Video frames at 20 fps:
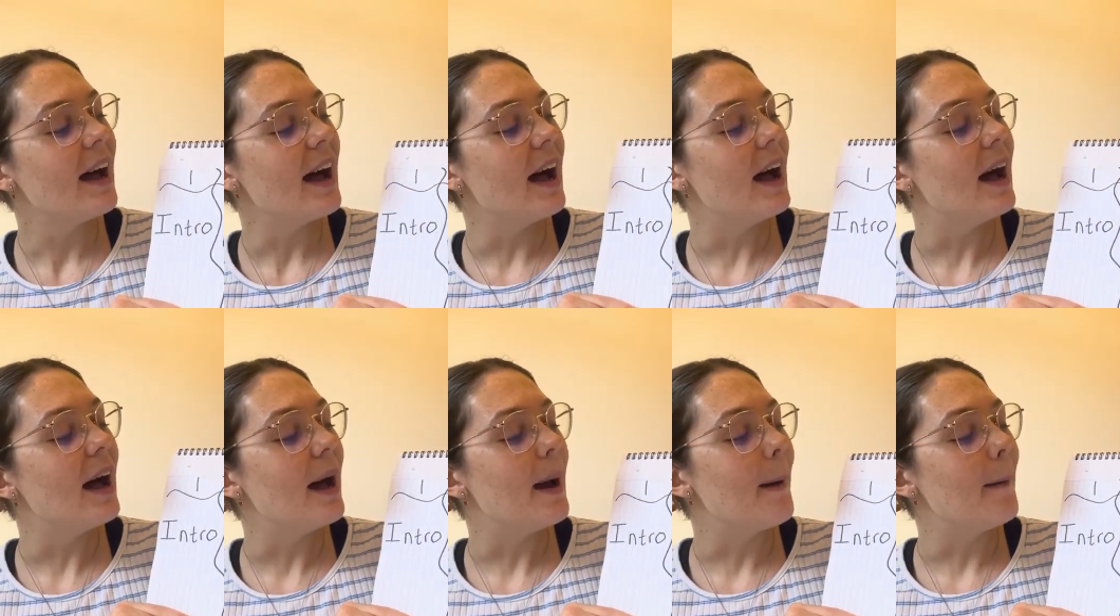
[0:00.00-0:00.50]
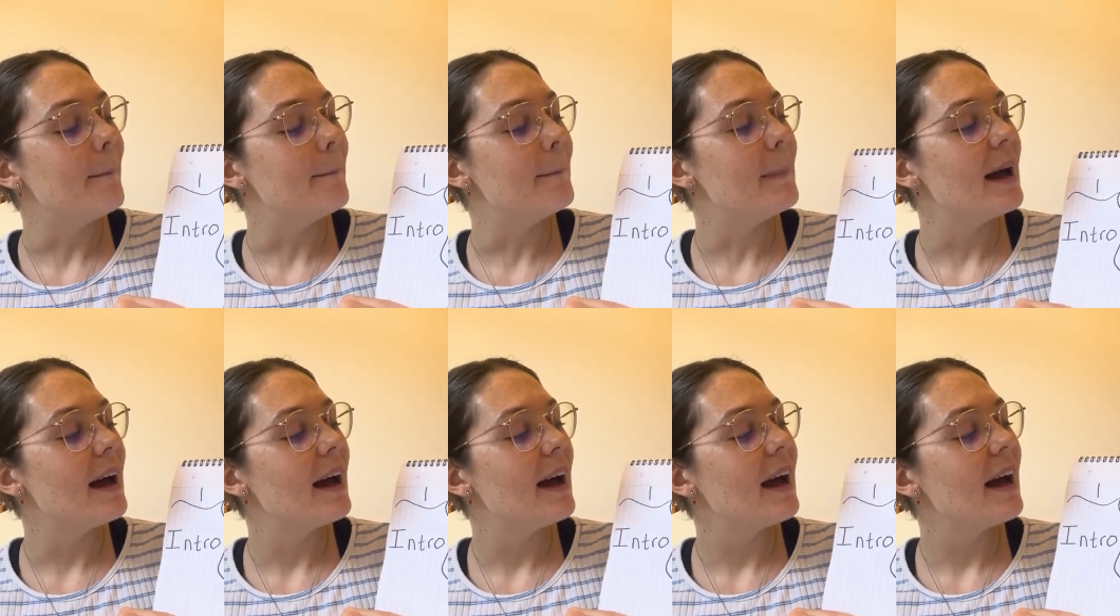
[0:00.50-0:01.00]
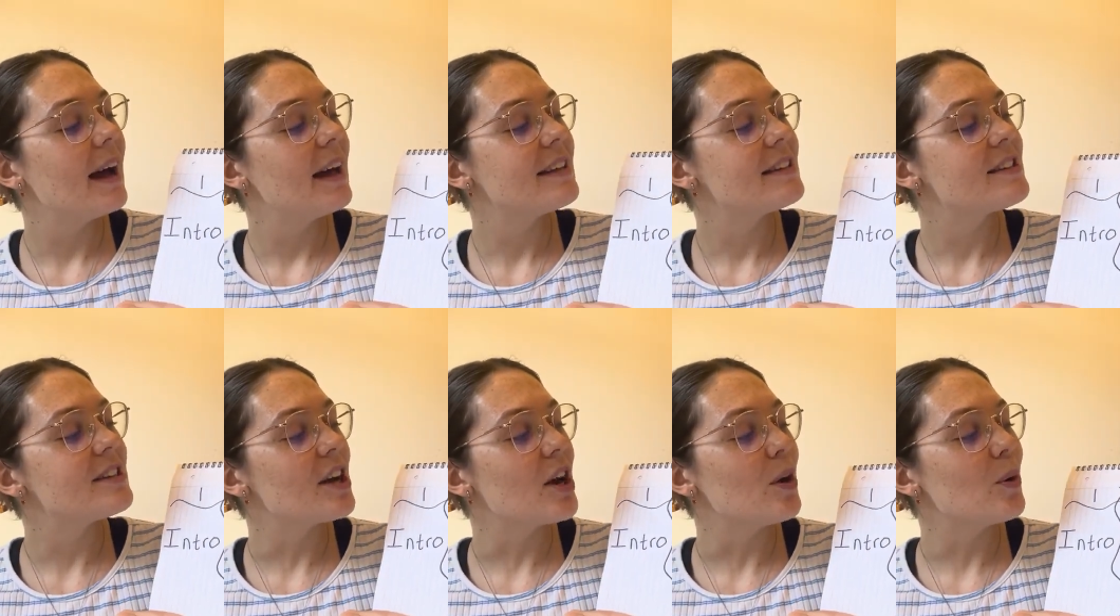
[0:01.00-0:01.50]

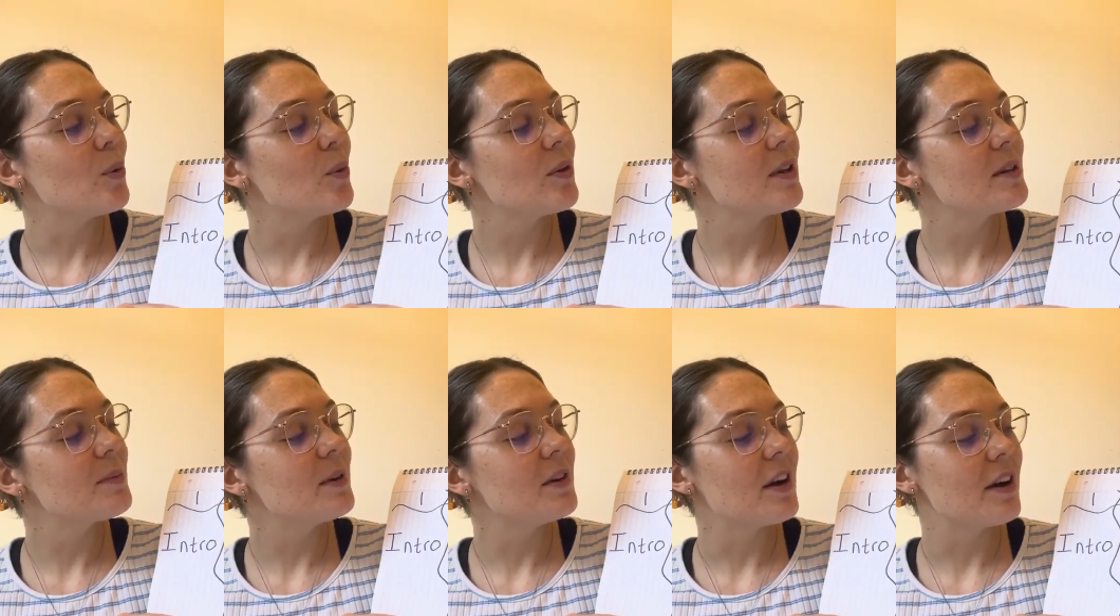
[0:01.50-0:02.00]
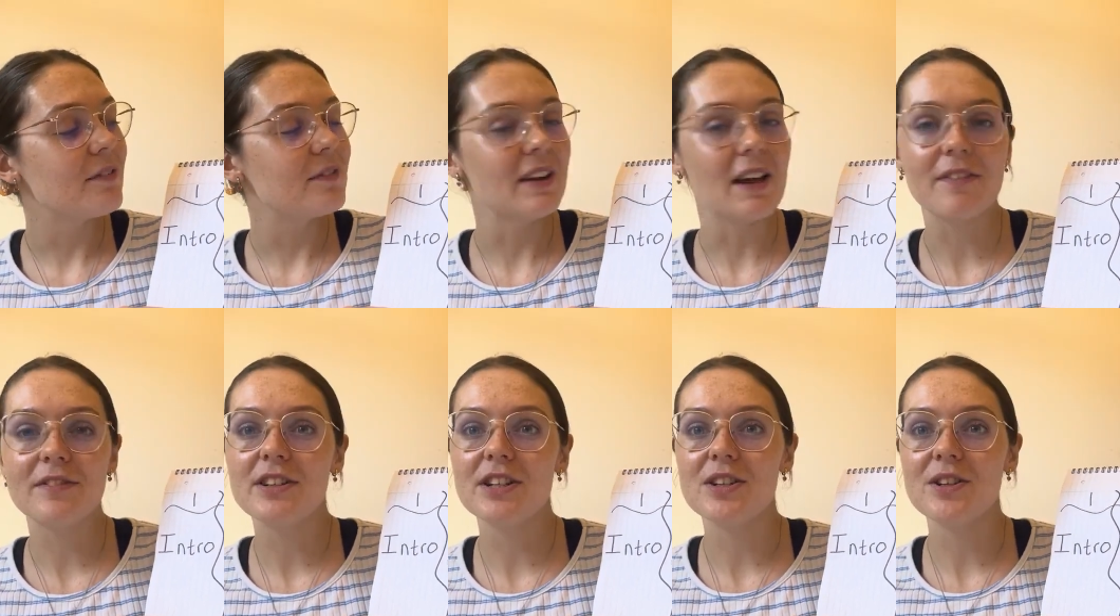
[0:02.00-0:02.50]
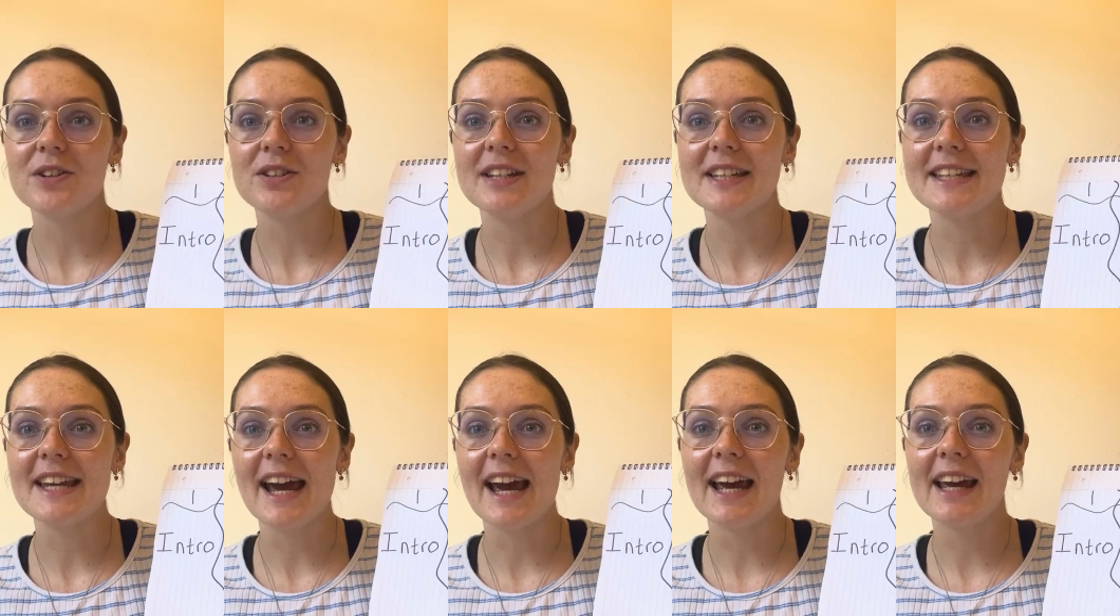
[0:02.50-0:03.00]
So all that we have left to do
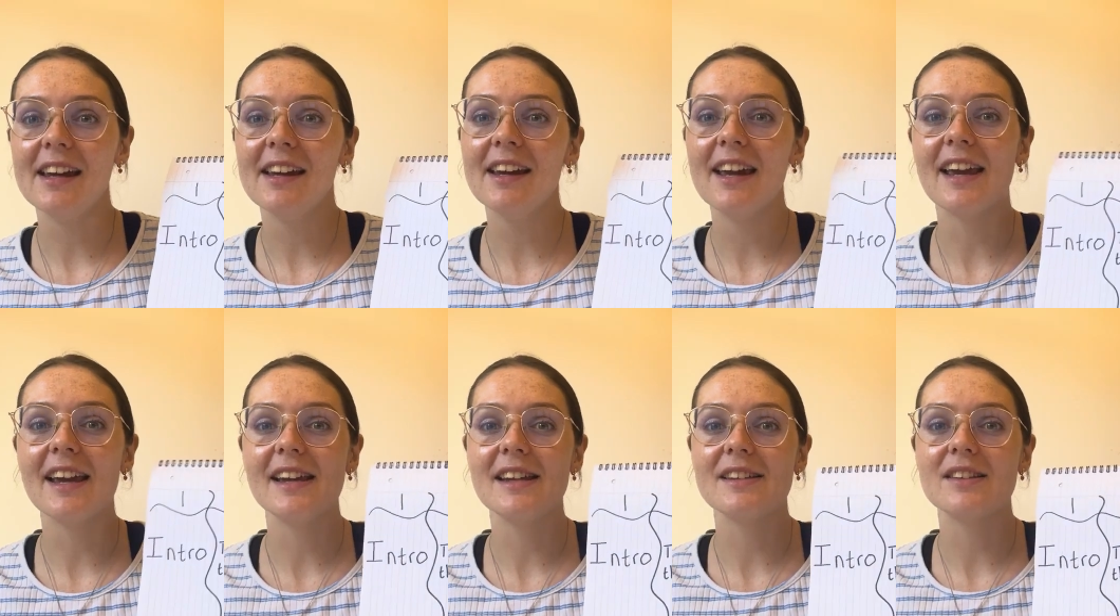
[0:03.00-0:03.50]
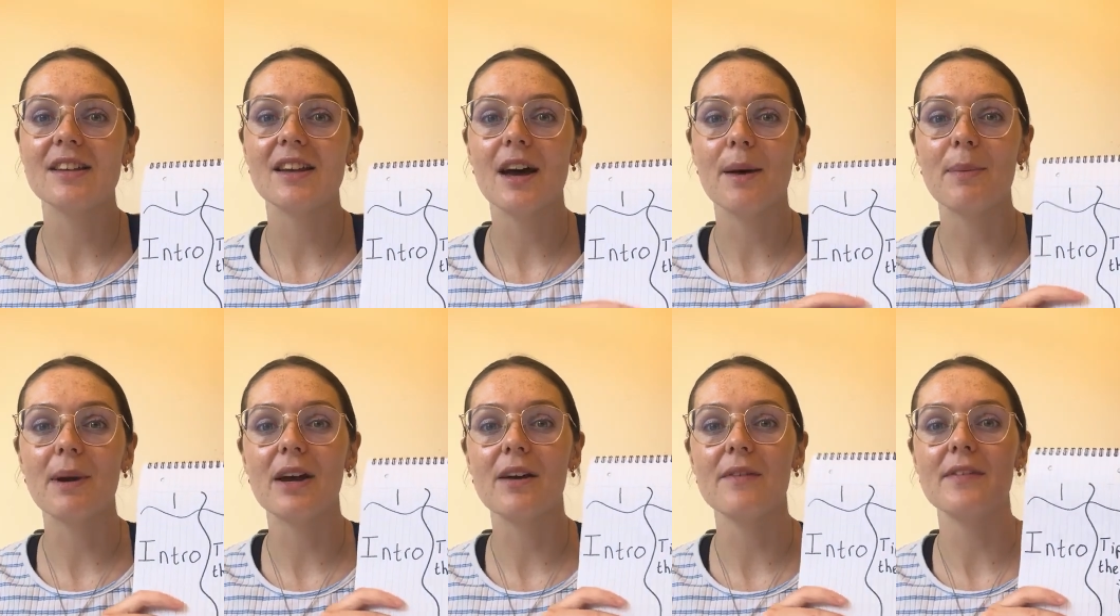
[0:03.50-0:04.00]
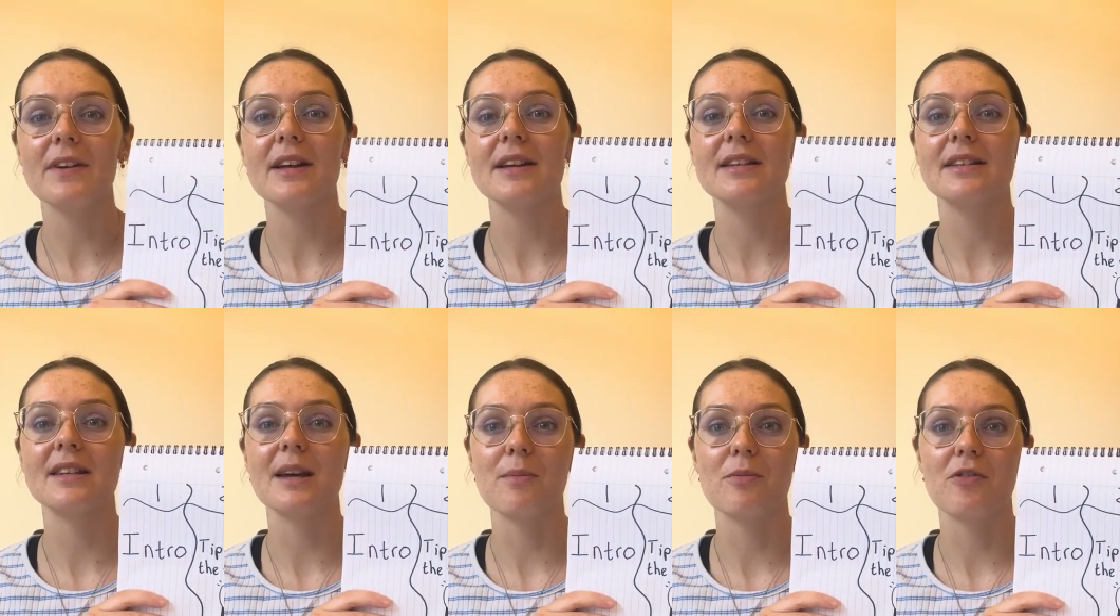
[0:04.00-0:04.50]
today is a bit of a
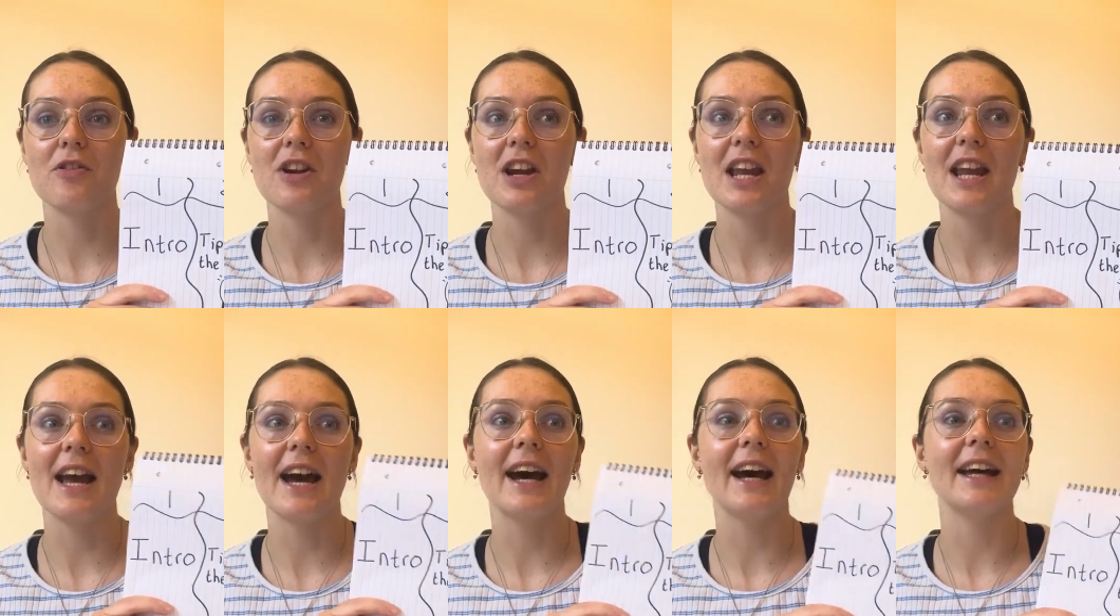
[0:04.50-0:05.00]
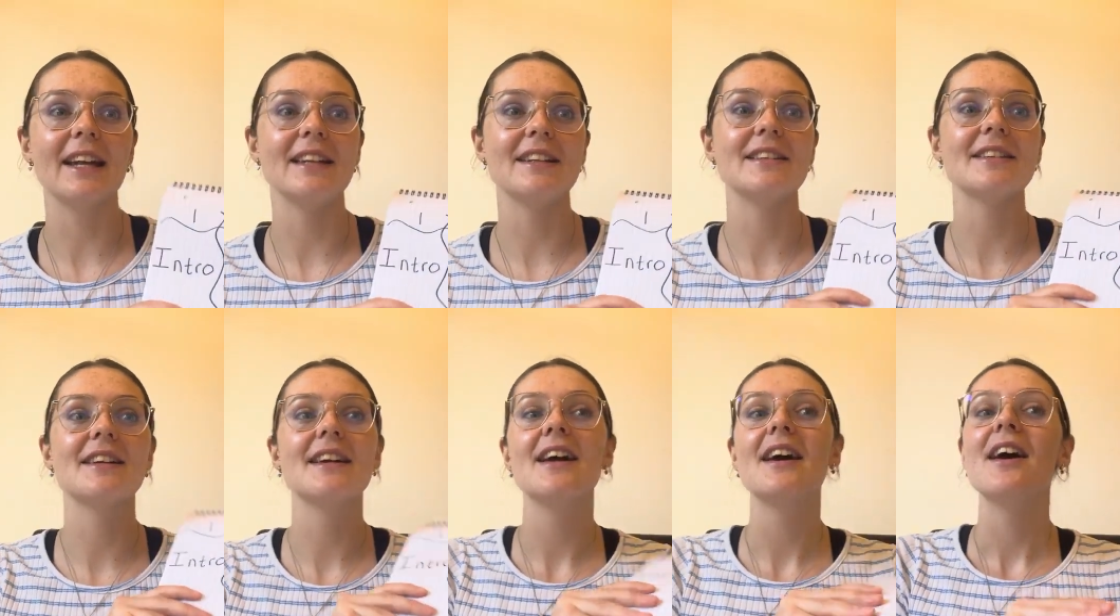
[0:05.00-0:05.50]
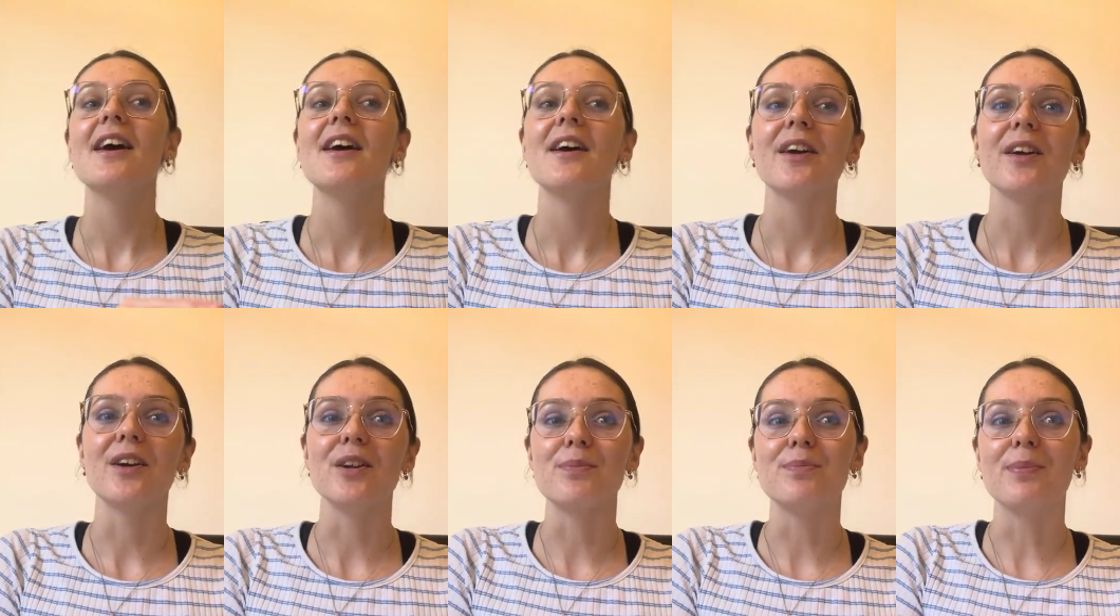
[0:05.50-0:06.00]
summary and
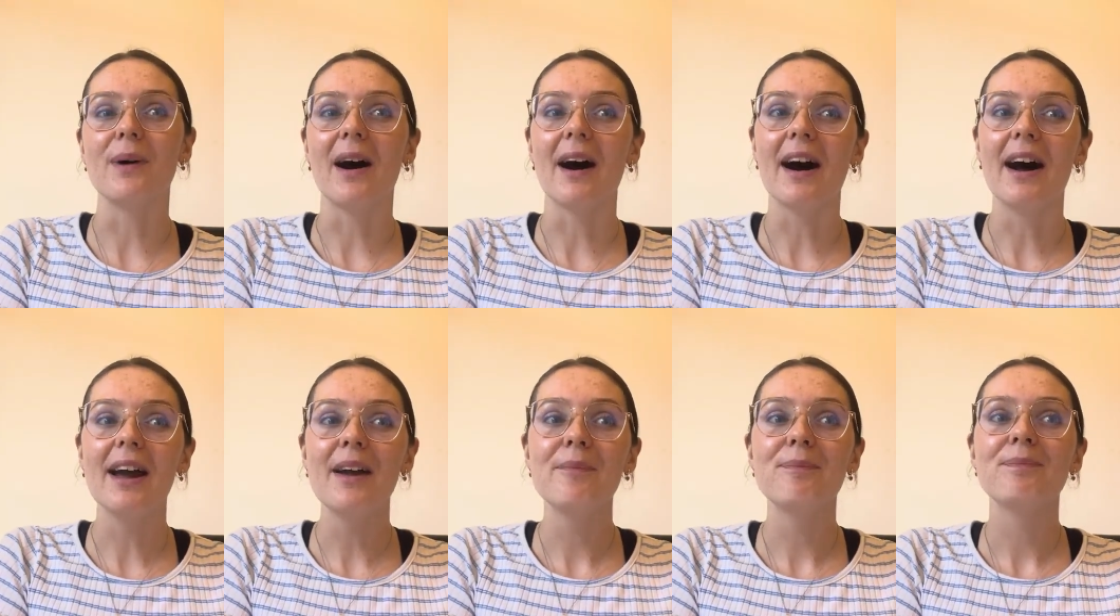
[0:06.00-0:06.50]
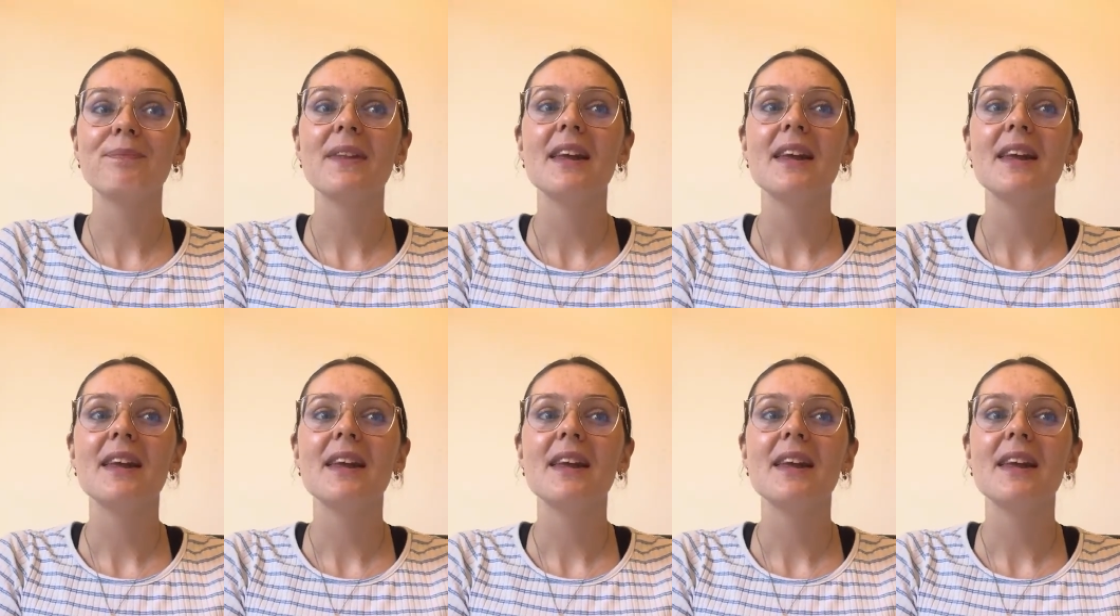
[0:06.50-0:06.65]
goodbye.